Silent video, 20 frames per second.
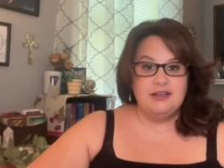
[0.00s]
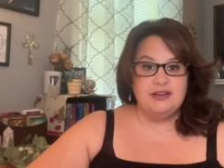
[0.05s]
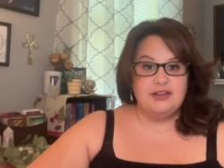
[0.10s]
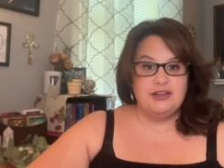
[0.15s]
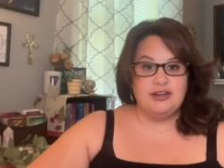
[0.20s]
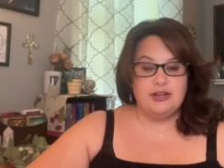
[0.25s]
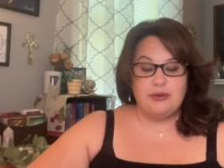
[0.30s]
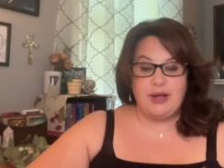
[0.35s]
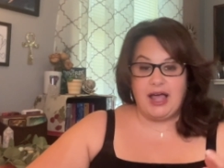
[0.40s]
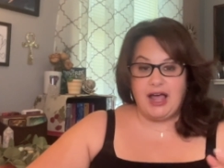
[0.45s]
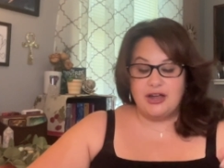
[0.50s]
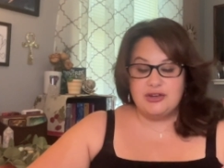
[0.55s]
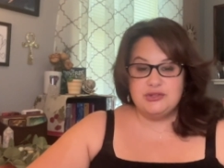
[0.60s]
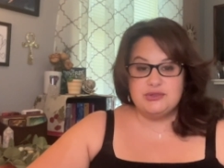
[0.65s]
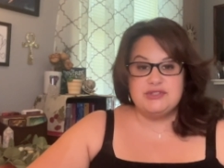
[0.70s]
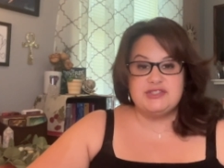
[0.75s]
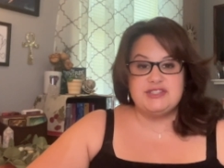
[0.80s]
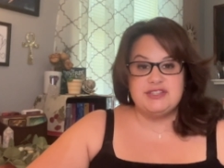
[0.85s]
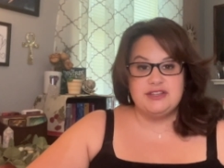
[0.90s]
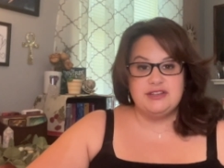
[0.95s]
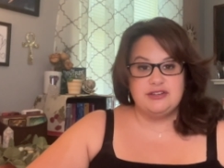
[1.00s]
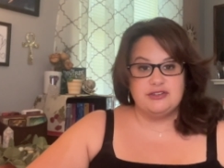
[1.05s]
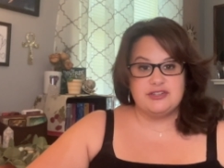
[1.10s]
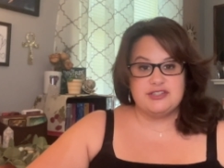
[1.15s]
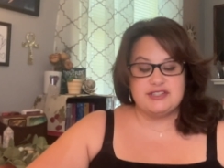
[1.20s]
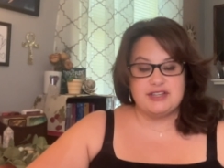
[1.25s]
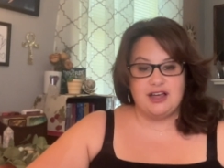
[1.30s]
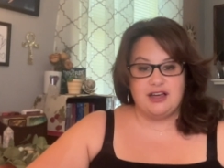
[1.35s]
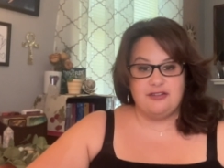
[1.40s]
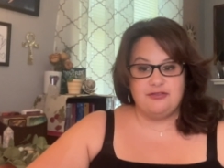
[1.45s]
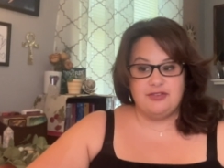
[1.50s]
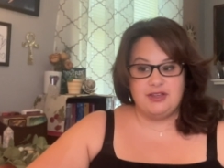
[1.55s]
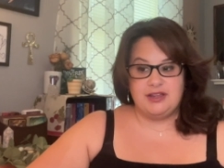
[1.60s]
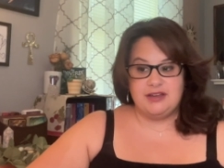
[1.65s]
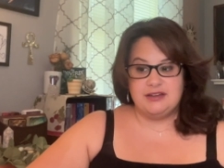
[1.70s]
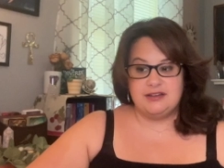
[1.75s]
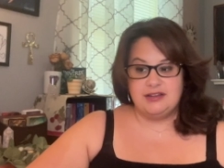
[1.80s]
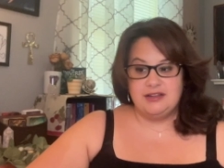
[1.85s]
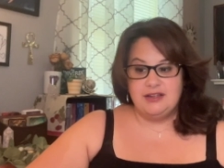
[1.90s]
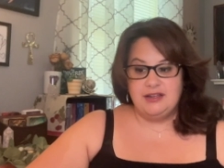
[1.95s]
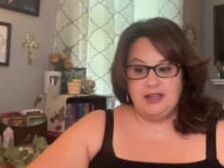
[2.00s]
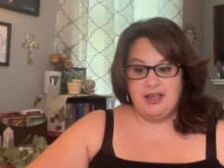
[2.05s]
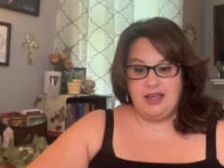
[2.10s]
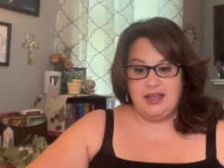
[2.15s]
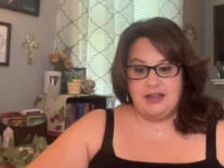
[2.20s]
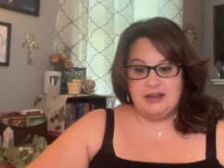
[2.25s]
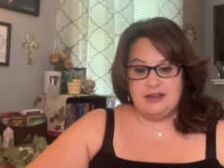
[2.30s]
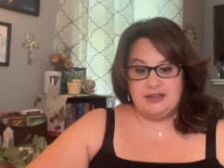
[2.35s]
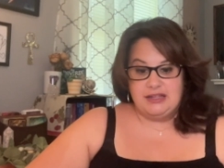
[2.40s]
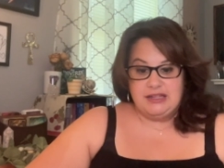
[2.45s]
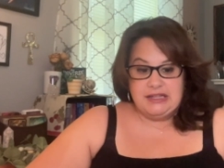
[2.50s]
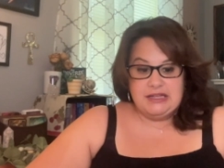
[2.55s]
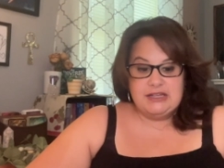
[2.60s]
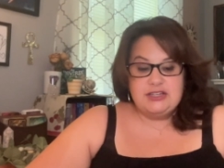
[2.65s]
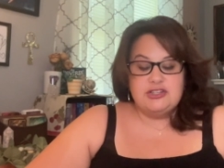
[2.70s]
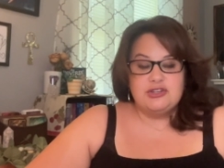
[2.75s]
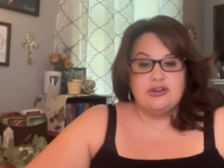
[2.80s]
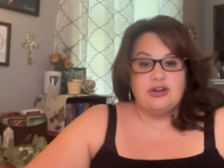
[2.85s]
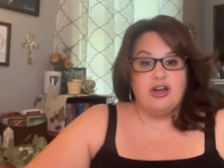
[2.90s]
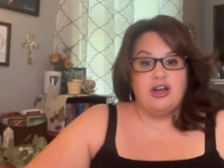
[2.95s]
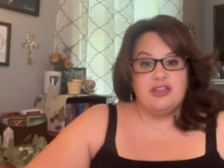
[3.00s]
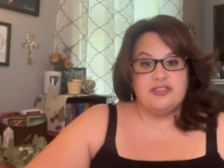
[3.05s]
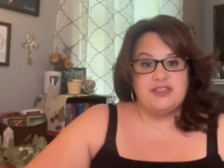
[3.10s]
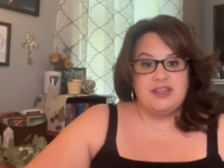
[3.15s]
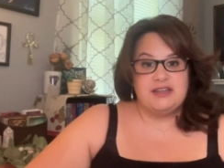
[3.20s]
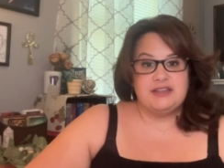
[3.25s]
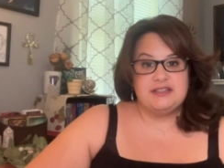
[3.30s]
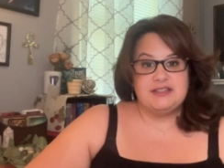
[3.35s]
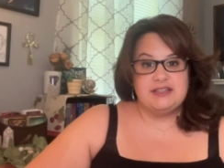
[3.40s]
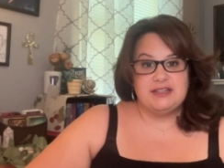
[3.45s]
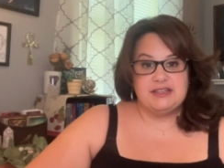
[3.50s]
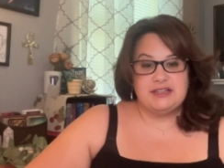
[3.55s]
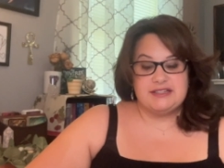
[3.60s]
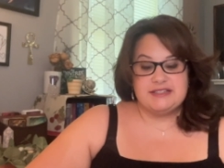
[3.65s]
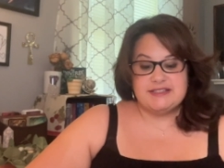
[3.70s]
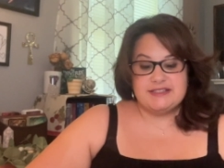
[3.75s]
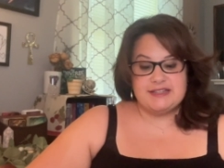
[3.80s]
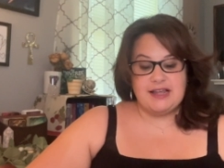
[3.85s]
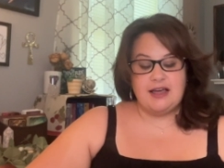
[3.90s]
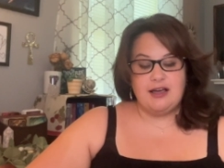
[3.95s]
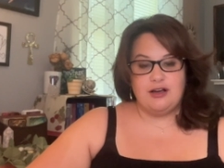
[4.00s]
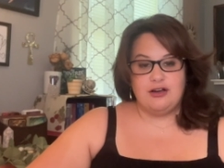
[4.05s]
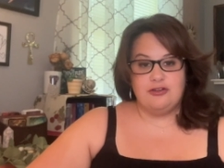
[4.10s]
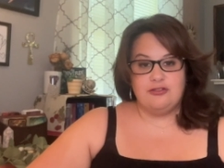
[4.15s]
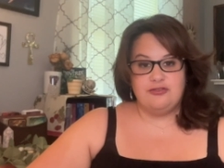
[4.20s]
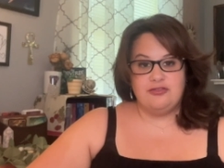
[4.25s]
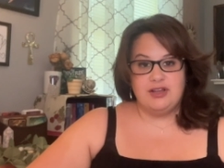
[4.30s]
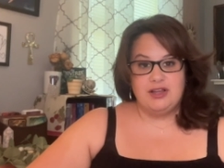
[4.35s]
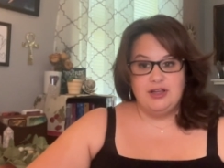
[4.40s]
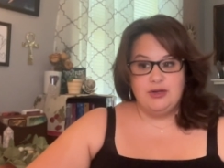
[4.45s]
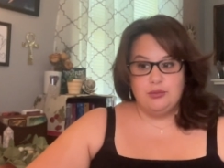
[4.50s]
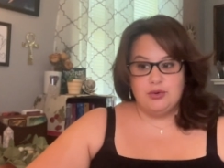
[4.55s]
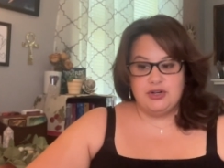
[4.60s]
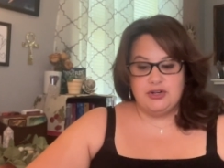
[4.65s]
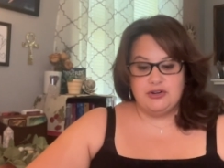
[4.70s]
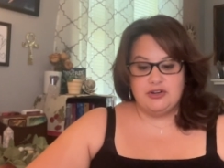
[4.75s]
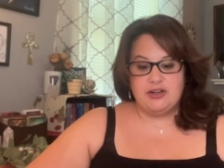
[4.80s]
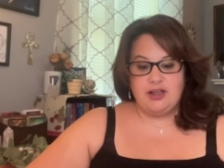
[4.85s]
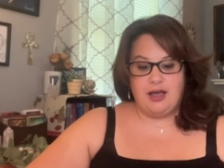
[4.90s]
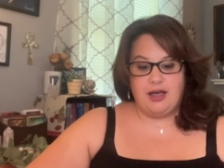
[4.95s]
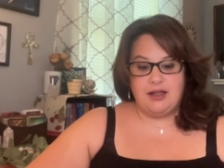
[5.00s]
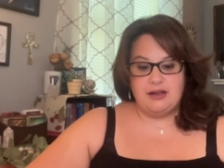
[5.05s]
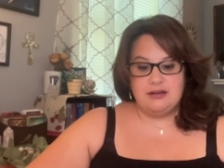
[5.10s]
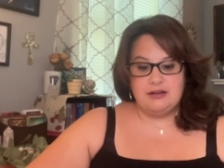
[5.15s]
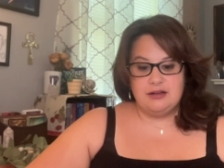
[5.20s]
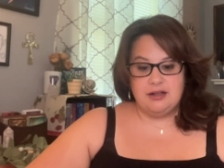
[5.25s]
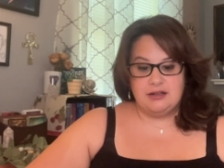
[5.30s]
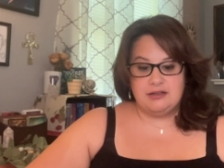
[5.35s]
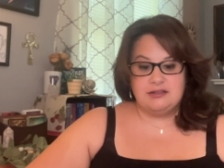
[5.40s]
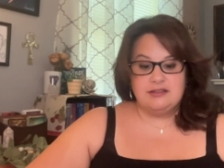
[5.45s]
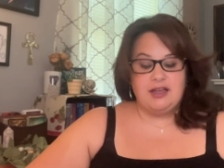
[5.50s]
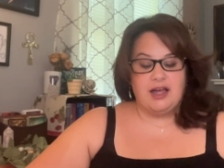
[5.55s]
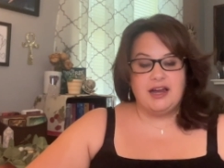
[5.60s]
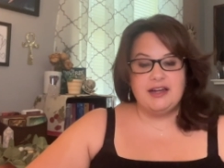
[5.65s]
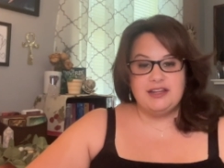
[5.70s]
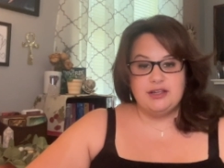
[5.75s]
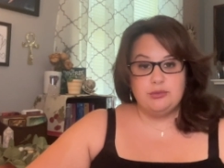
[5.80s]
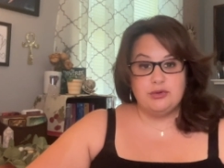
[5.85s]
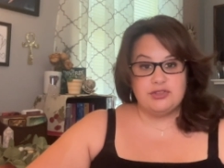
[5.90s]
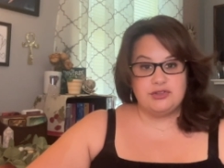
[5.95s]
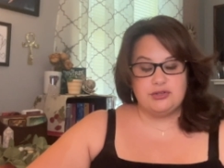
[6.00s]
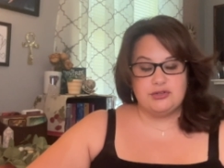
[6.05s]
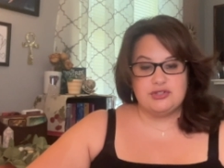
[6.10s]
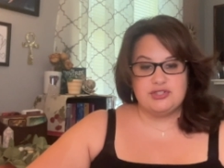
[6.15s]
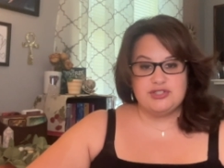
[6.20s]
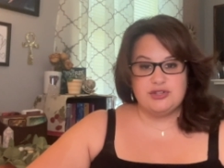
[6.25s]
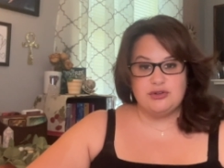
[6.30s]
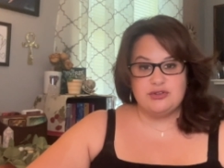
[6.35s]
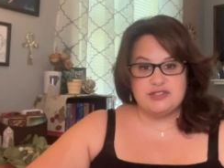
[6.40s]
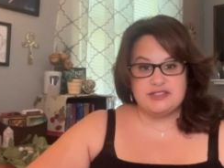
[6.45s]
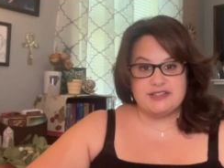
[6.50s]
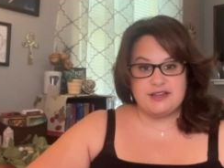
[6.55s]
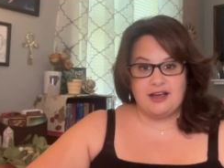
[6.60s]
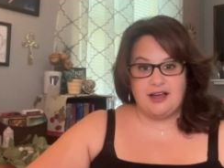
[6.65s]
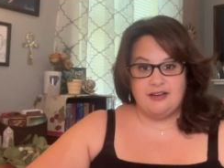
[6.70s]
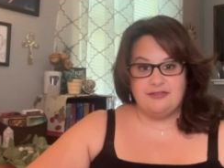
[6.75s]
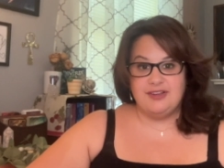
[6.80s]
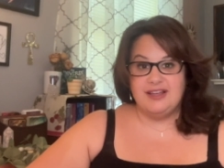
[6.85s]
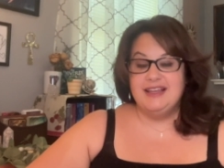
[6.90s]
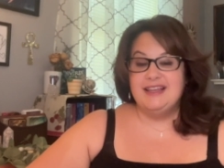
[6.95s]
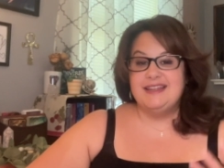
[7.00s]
you know, how you see yourself and in your authentic self, where you're not aligning with your soul self,